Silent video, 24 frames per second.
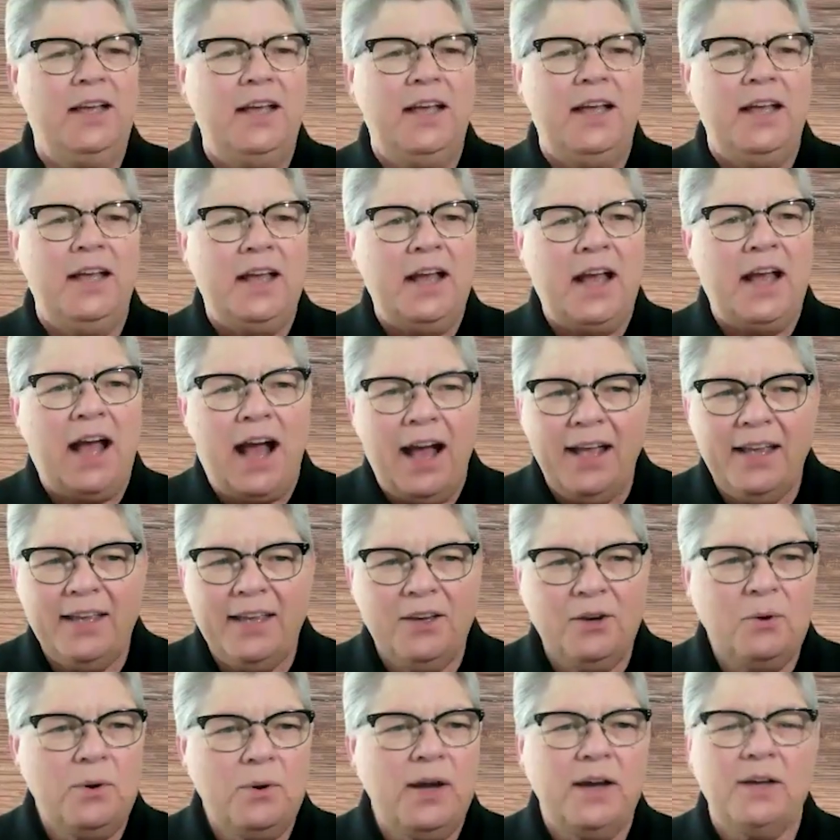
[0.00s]
Mm-hmm. I
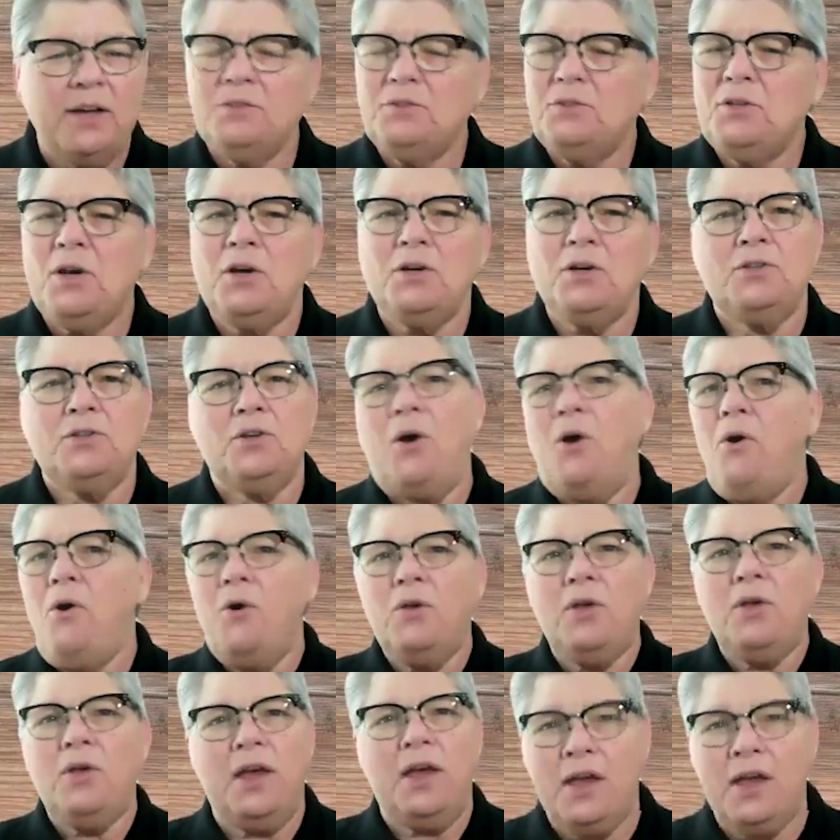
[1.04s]
go out and talk to
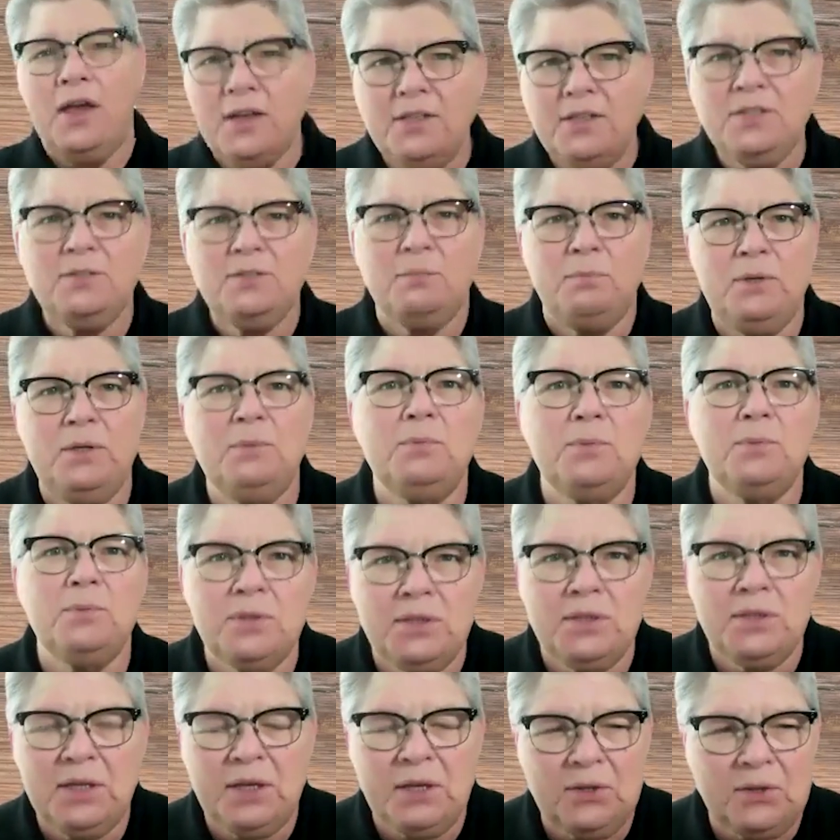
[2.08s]
all kinds of people
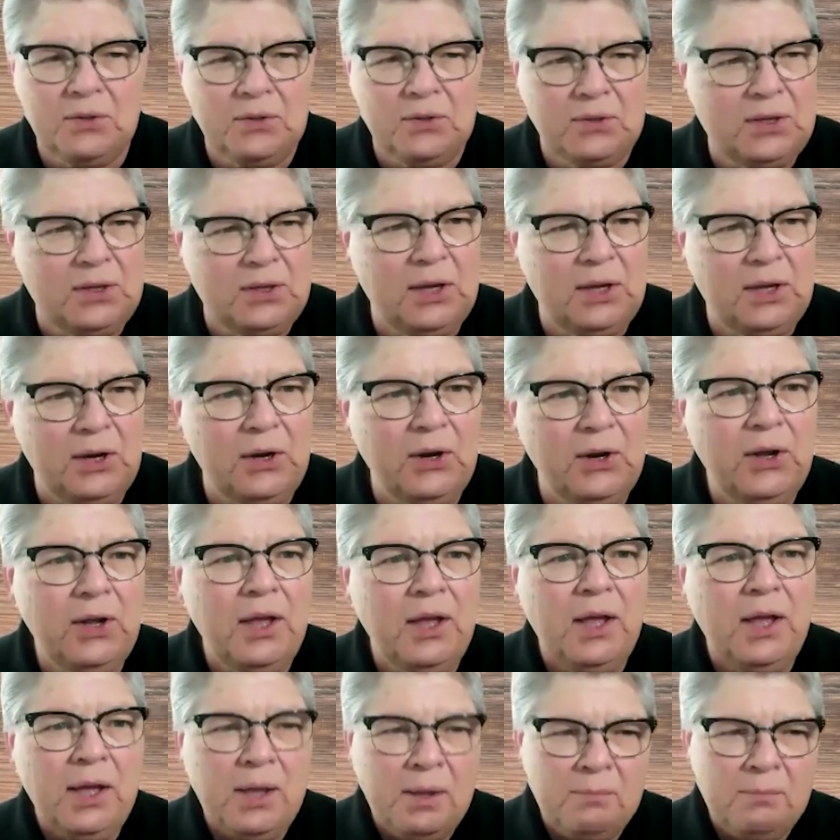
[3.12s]
in healthcare
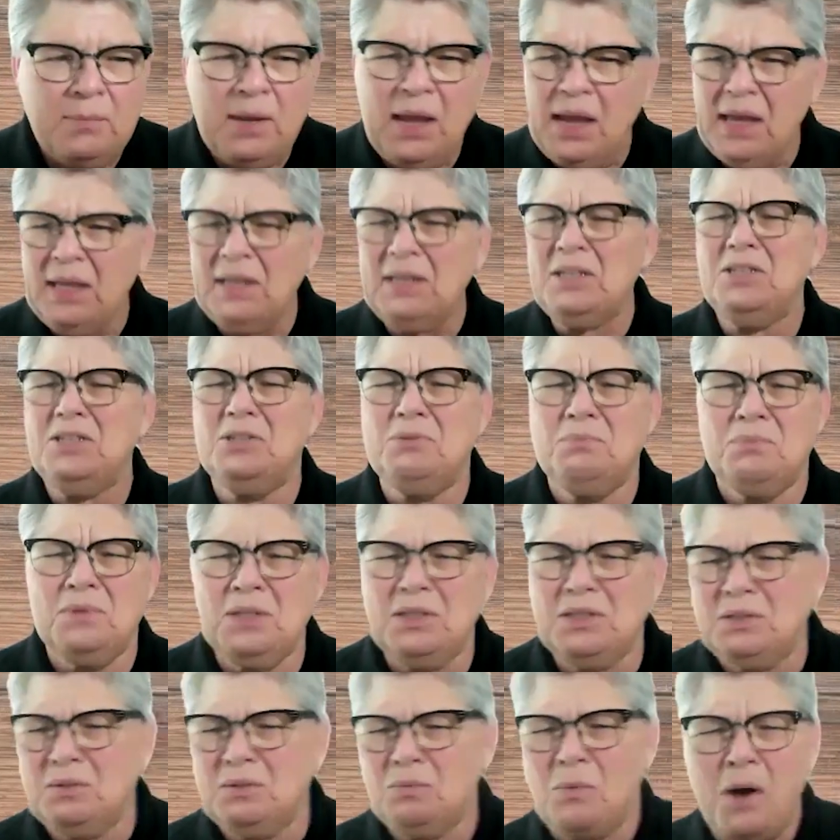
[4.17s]

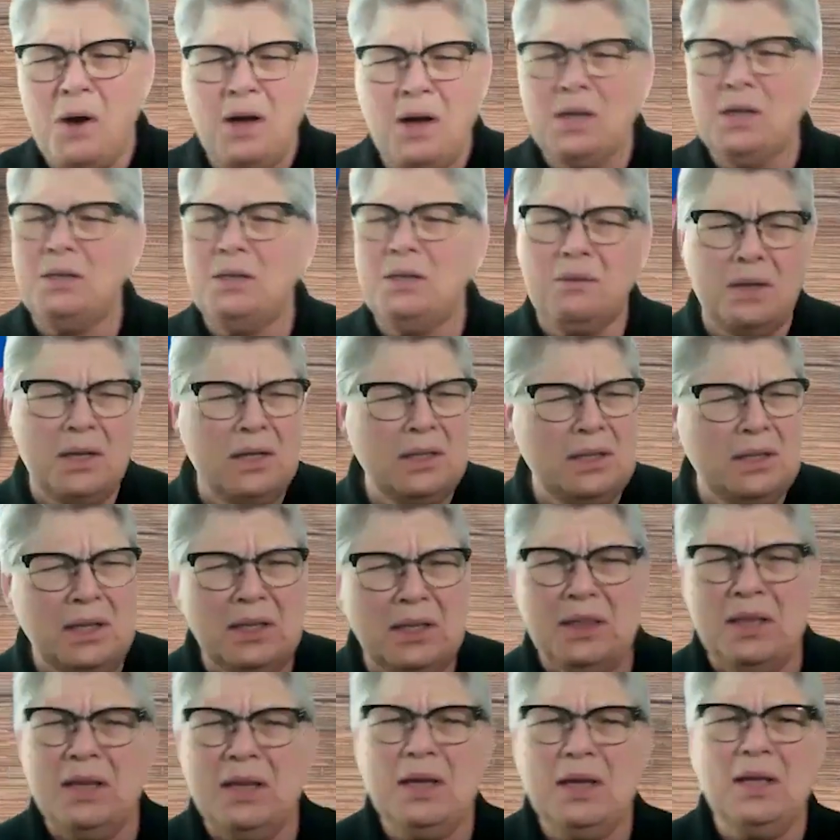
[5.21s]
management's walking around
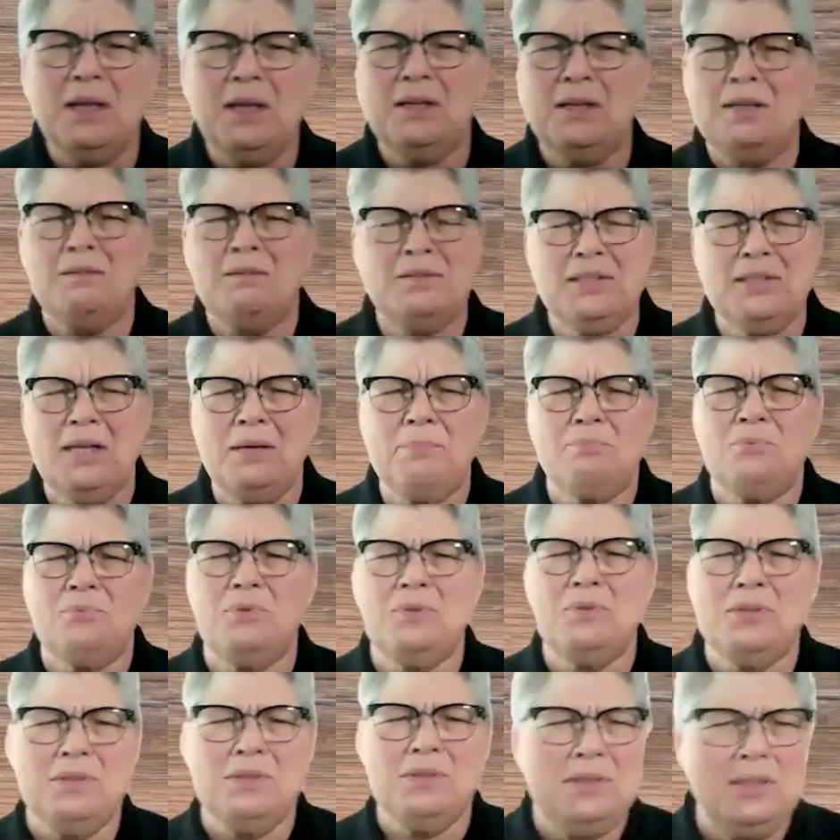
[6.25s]
like they got a slept
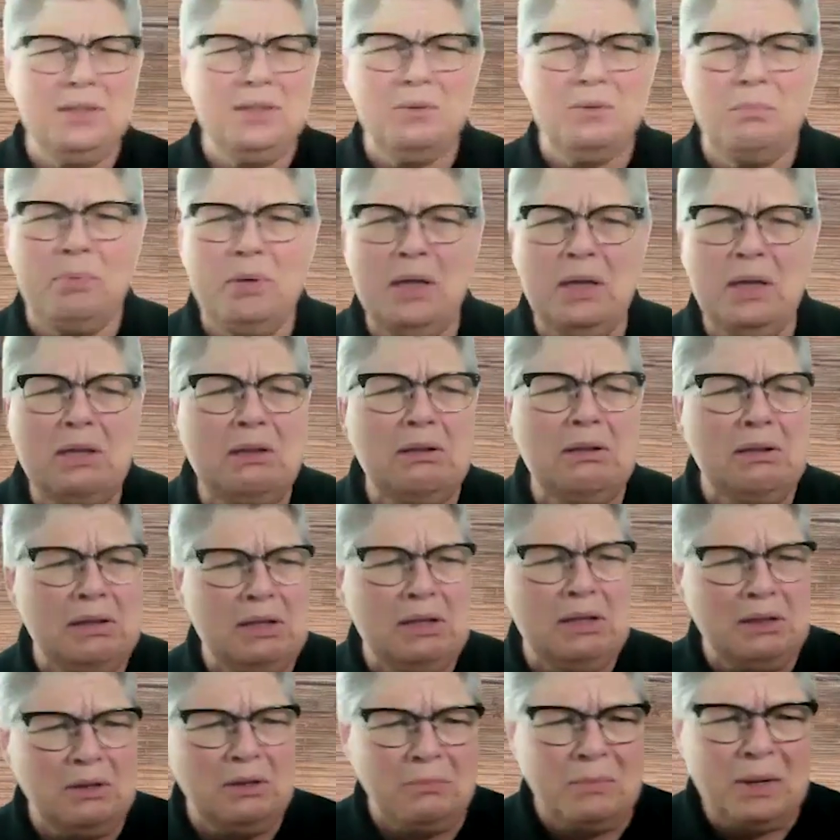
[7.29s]
with a dill pickle
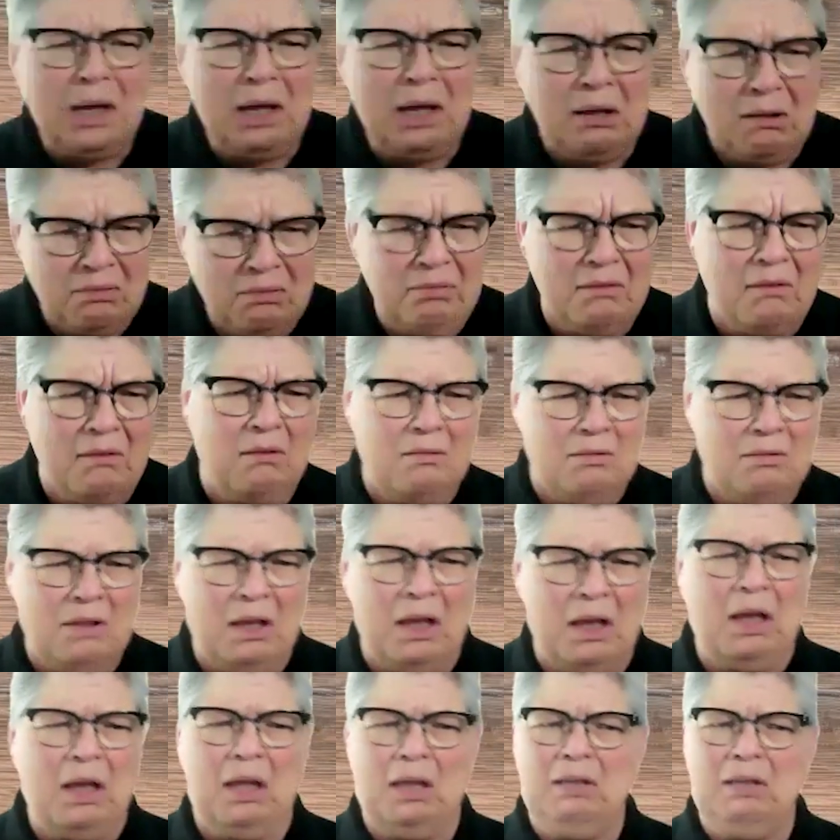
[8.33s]
in their mouth all
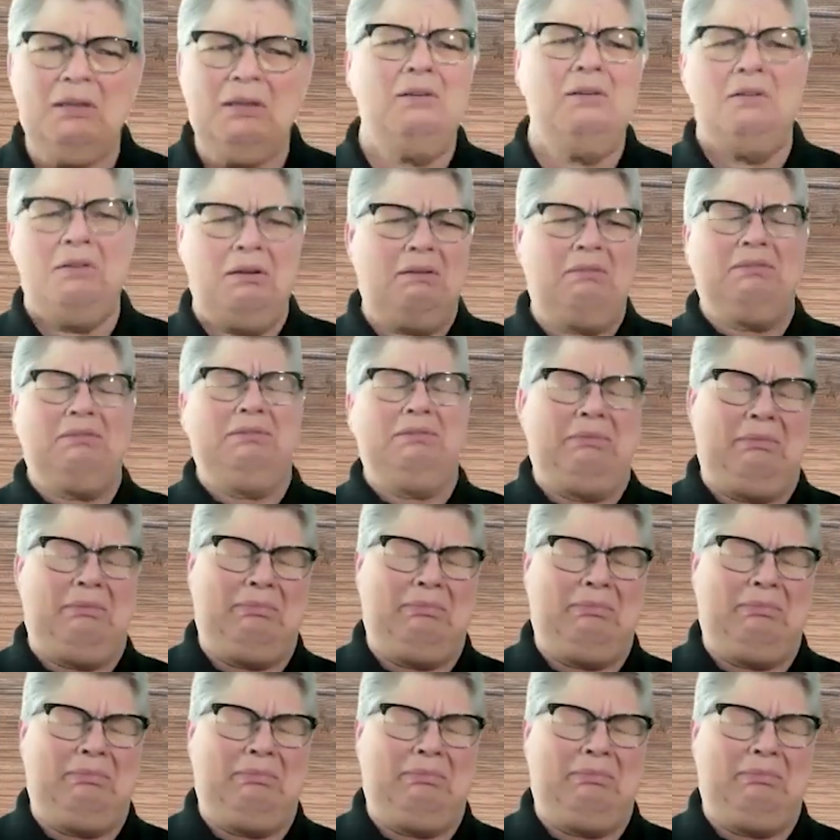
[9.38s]
night, you know,